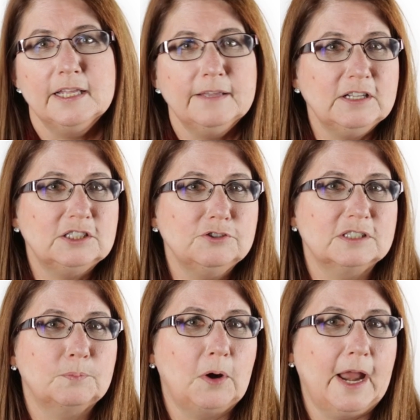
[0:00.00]
giving
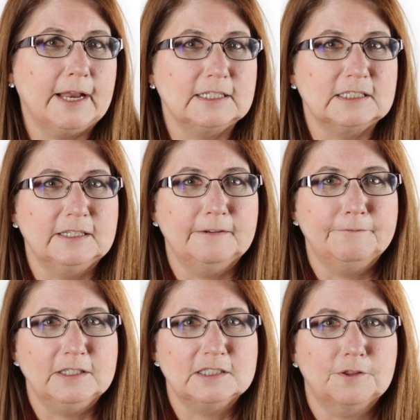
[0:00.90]
students practice to
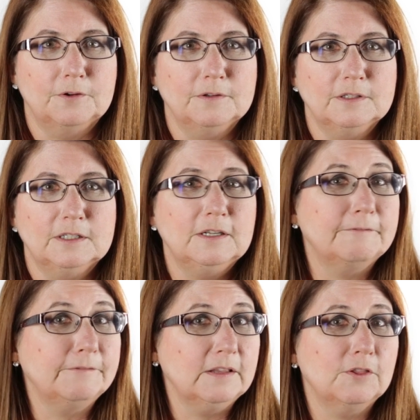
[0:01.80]
defend the to
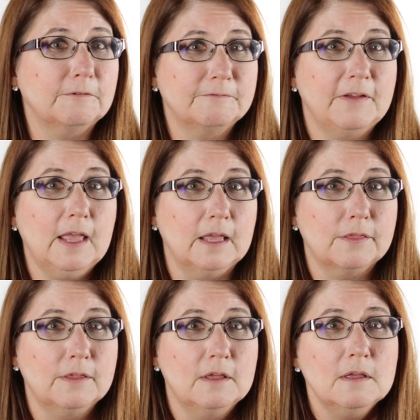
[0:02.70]
defend their
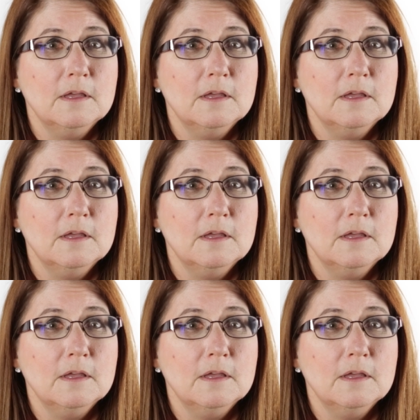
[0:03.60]
faith.